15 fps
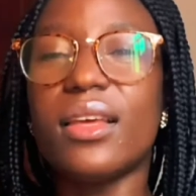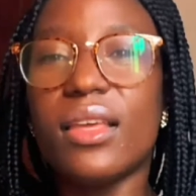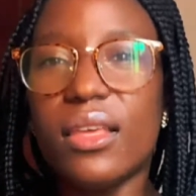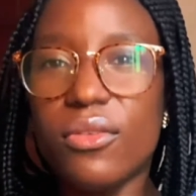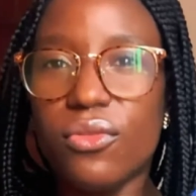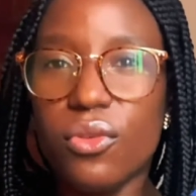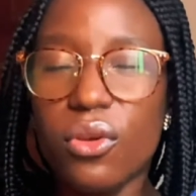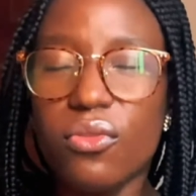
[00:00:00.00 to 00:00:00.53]

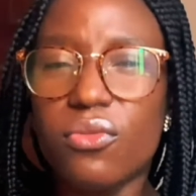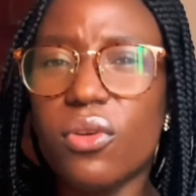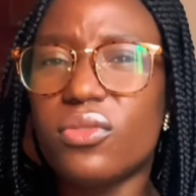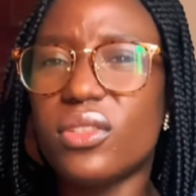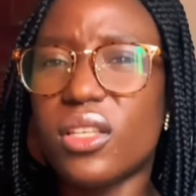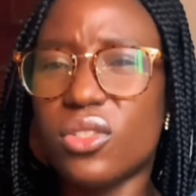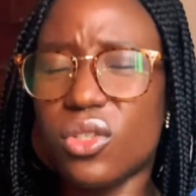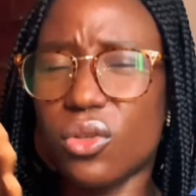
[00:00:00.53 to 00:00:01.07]
If you're involved
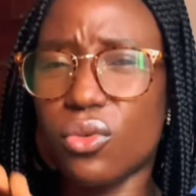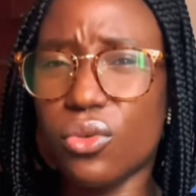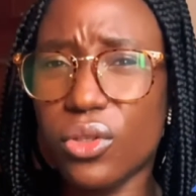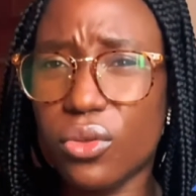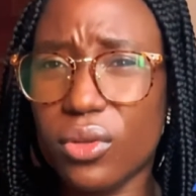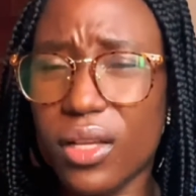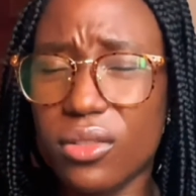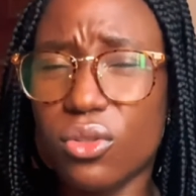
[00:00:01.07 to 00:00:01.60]
in
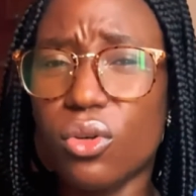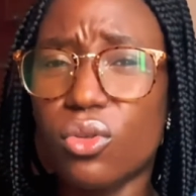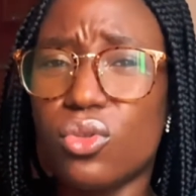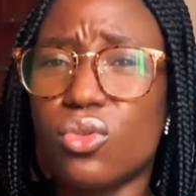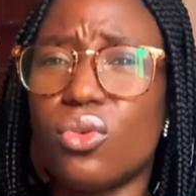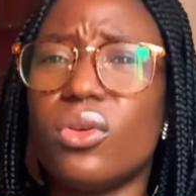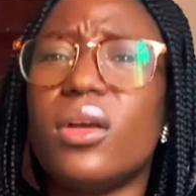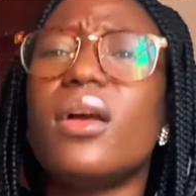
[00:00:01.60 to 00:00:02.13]
extracurriculars
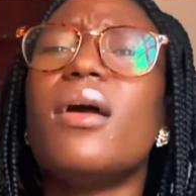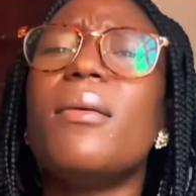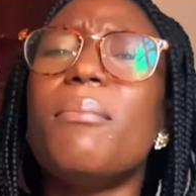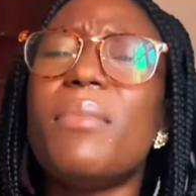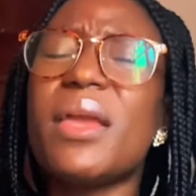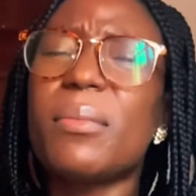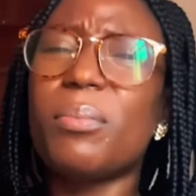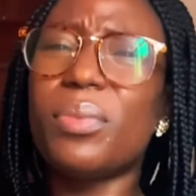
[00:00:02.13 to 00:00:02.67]
also,
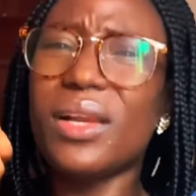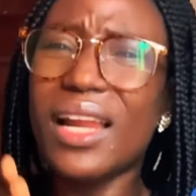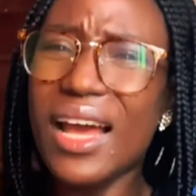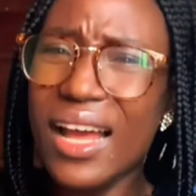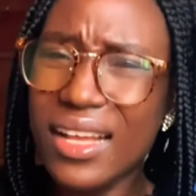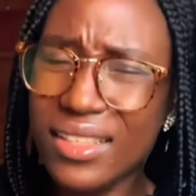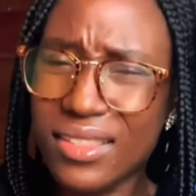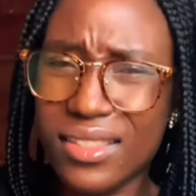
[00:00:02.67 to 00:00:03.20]
make
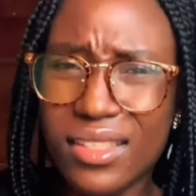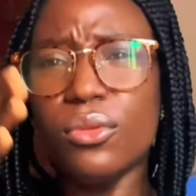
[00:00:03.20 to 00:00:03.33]
plans.